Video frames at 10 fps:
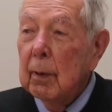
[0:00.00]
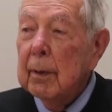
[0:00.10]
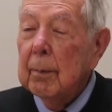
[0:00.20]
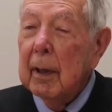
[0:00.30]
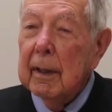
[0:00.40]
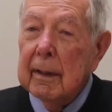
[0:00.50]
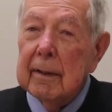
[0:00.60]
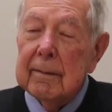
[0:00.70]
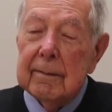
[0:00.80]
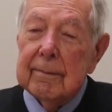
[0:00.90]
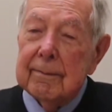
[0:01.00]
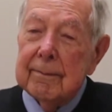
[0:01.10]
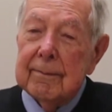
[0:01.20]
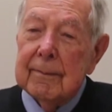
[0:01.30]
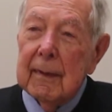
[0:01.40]
was run by a
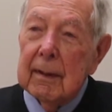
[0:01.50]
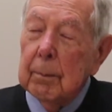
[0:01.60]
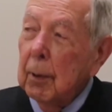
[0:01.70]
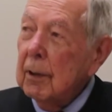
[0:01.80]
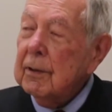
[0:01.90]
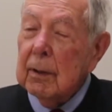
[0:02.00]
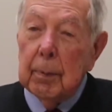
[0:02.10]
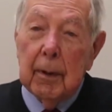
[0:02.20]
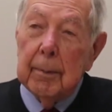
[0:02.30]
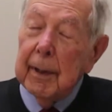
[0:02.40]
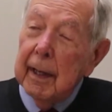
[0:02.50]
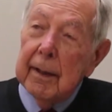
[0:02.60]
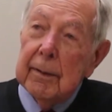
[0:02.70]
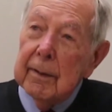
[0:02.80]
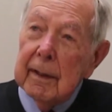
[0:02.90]
Parks Department,
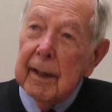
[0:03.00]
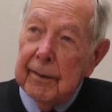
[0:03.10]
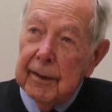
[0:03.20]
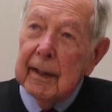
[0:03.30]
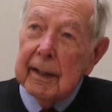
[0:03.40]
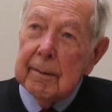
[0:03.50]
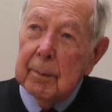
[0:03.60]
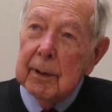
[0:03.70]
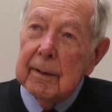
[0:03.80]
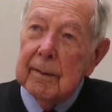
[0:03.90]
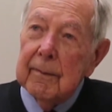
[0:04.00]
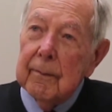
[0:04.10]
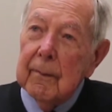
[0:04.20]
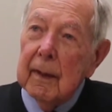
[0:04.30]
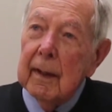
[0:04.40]
I, I think, but
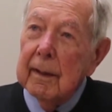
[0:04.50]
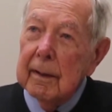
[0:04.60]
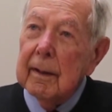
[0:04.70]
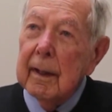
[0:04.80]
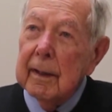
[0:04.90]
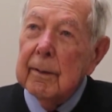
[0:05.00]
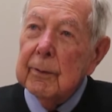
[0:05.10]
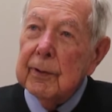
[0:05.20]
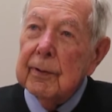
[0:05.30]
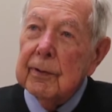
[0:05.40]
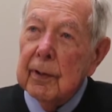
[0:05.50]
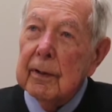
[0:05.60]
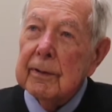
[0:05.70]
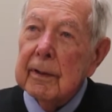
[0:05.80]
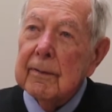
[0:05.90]
they had a guy that was in
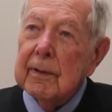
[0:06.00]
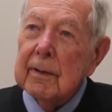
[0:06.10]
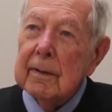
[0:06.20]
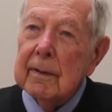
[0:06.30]
charge of it.